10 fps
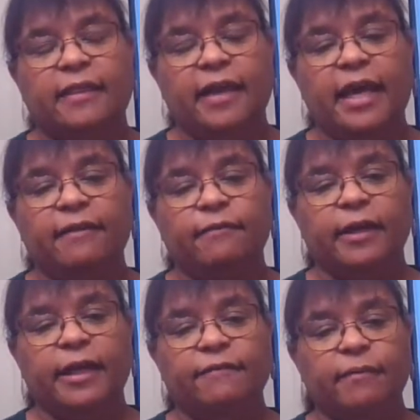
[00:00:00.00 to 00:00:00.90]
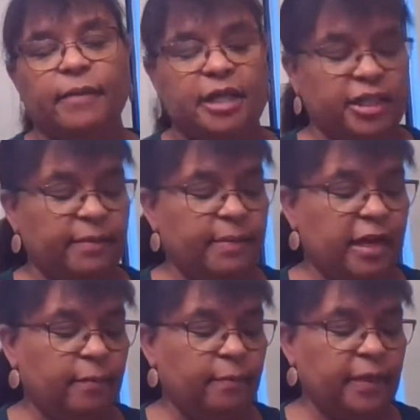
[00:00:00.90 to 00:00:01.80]
They have great information
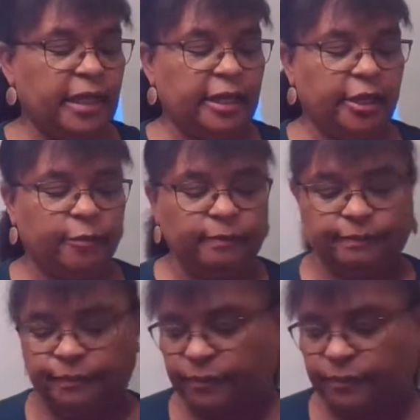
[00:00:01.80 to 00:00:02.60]
about Play-Doh.